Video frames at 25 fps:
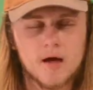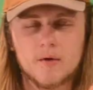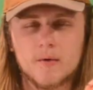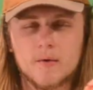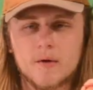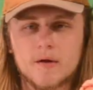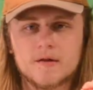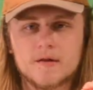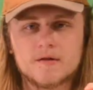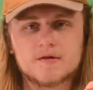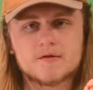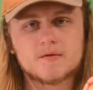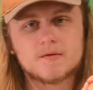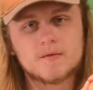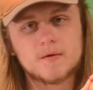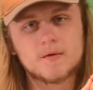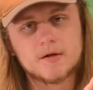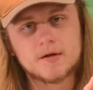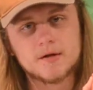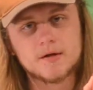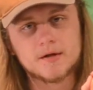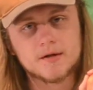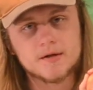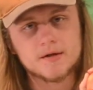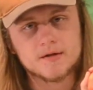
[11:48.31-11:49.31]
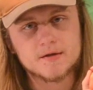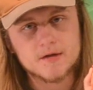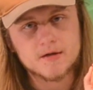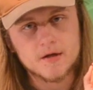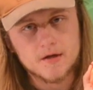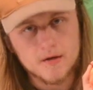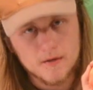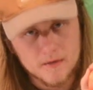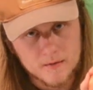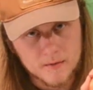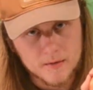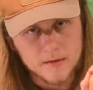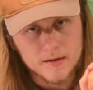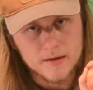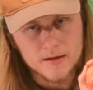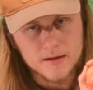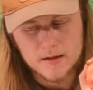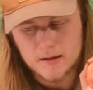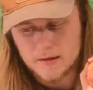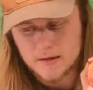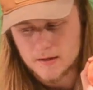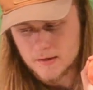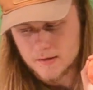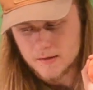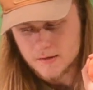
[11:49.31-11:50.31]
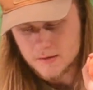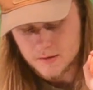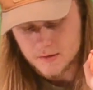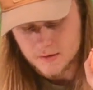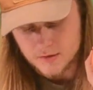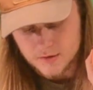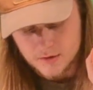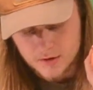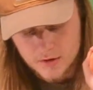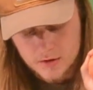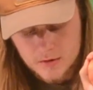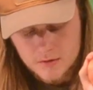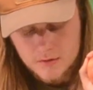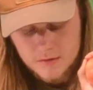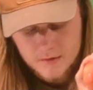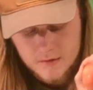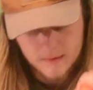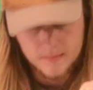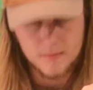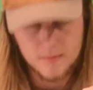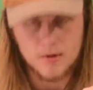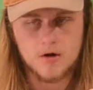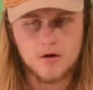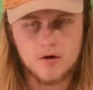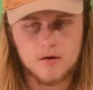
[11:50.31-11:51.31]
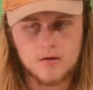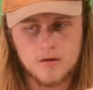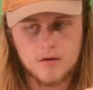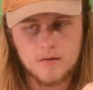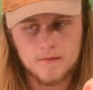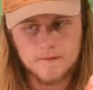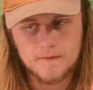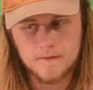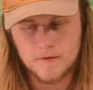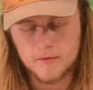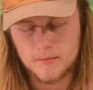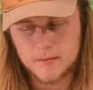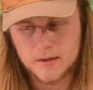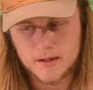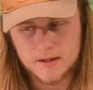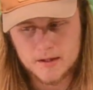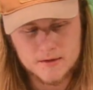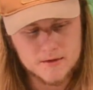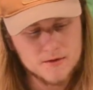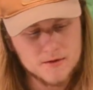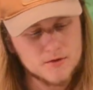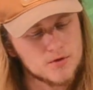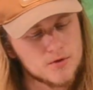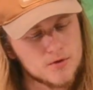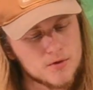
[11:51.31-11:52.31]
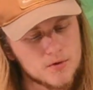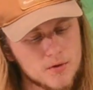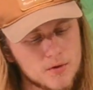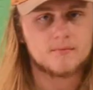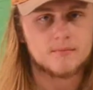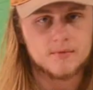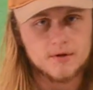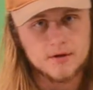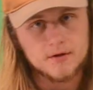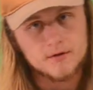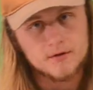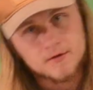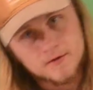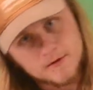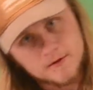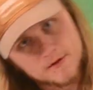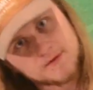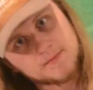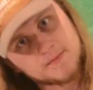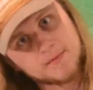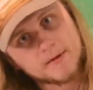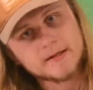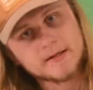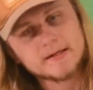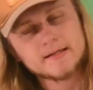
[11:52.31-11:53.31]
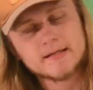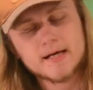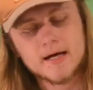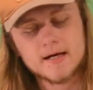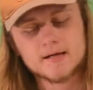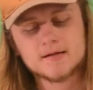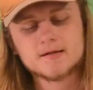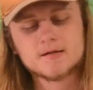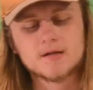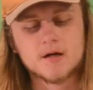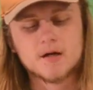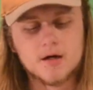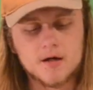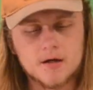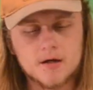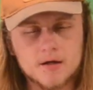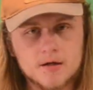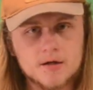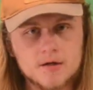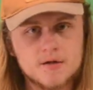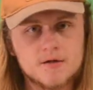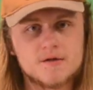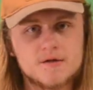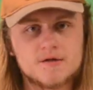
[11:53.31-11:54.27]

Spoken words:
Anyway, this one is another one that is too small for me to, do the split test on.